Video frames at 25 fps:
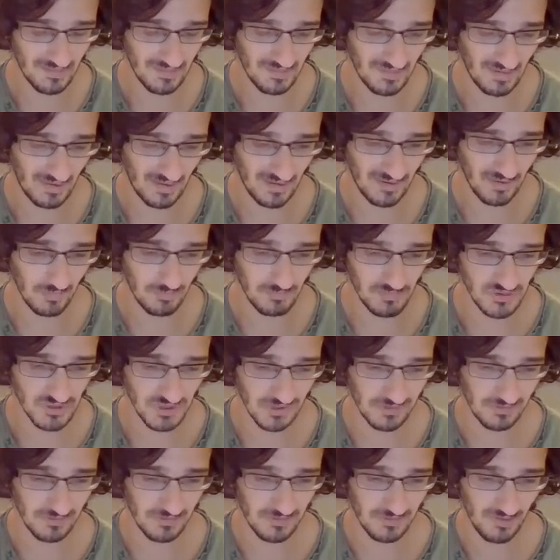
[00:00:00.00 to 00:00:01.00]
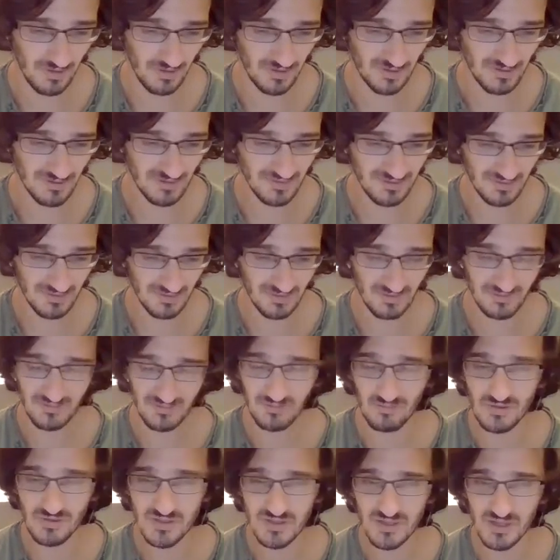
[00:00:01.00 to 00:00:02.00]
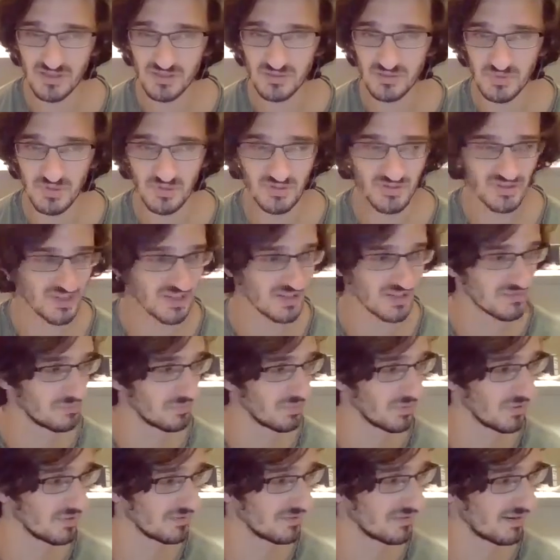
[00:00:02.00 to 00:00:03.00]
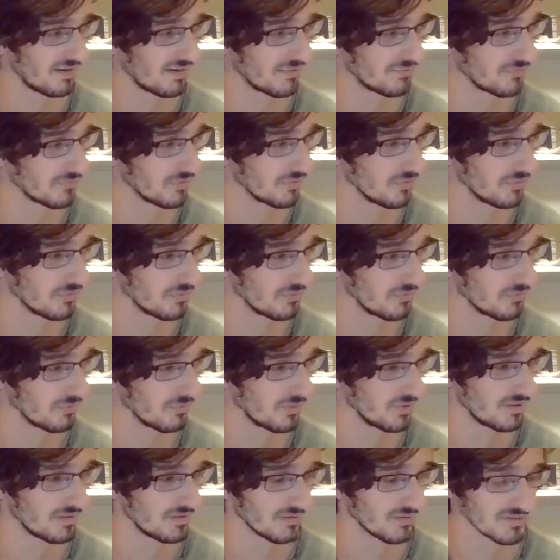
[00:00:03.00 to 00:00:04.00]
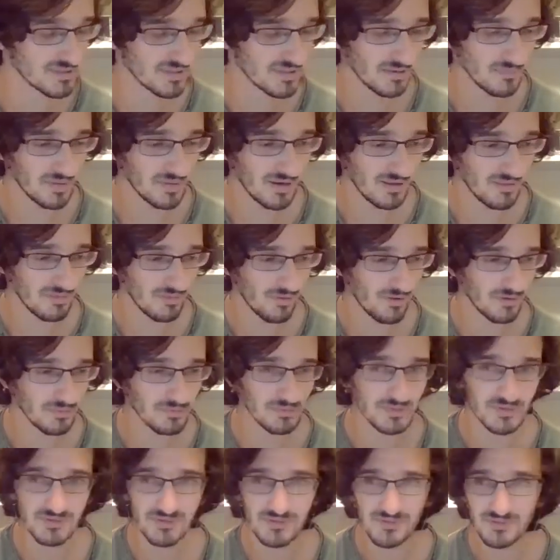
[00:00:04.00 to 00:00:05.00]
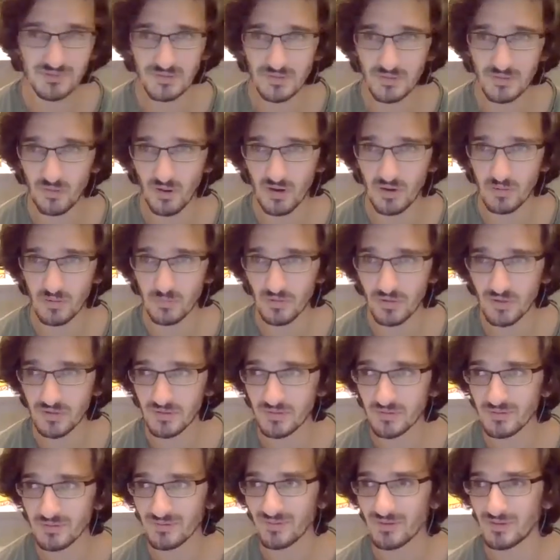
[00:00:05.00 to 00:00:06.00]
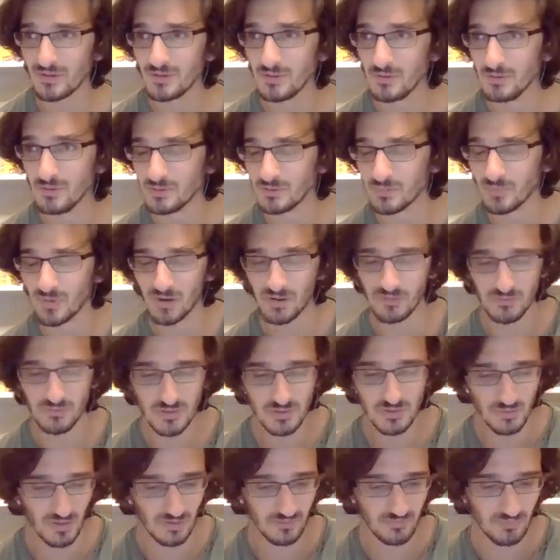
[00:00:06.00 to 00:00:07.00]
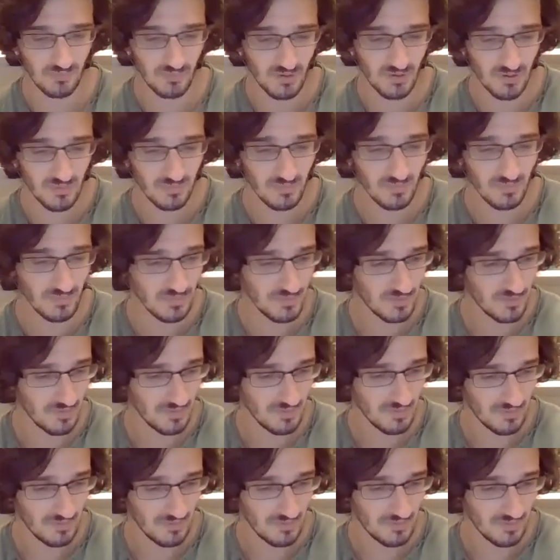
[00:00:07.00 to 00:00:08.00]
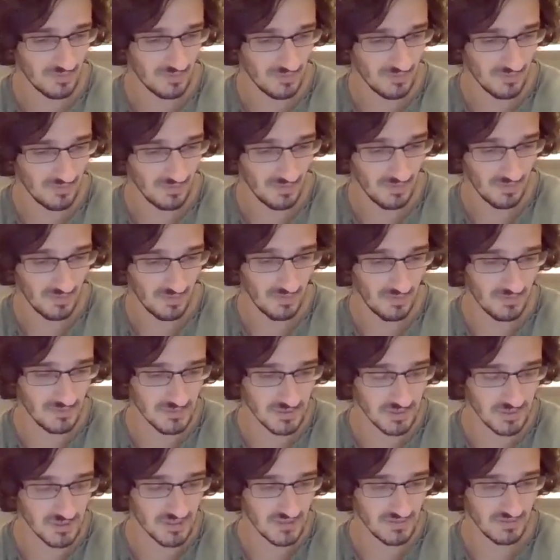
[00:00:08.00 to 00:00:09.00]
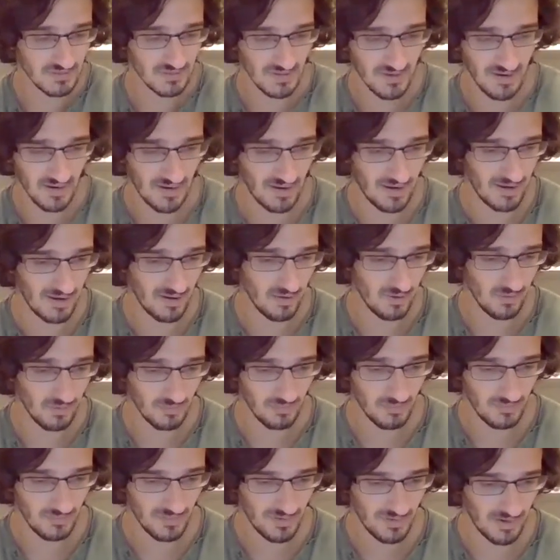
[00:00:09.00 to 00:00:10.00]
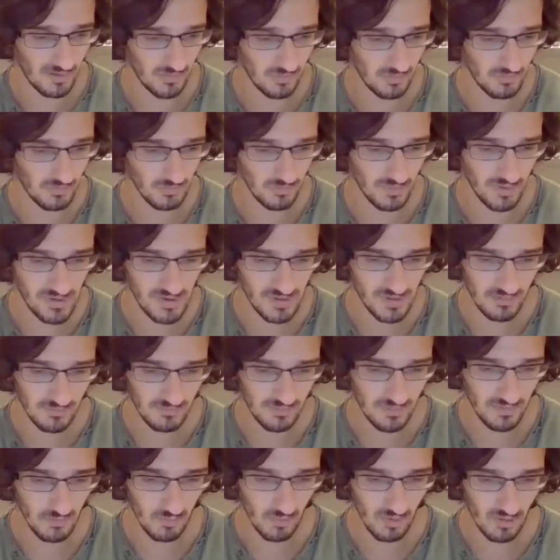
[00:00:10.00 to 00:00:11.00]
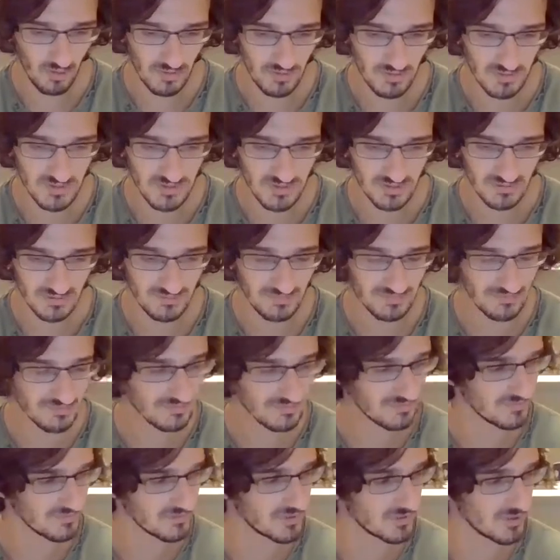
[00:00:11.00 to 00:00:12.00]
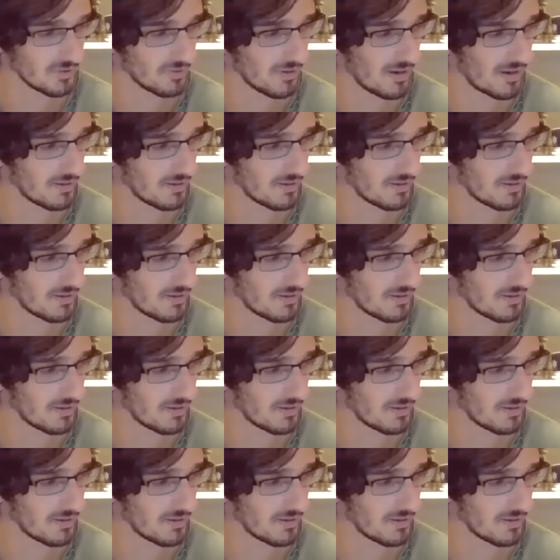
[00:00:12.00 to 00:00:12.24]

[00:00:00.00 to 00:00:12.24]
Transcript: I don't particularly like 50 Cent's music, but after reading this, I thought it was incredible. I had a huge amount of respect for him, and just, how creative he was, and so how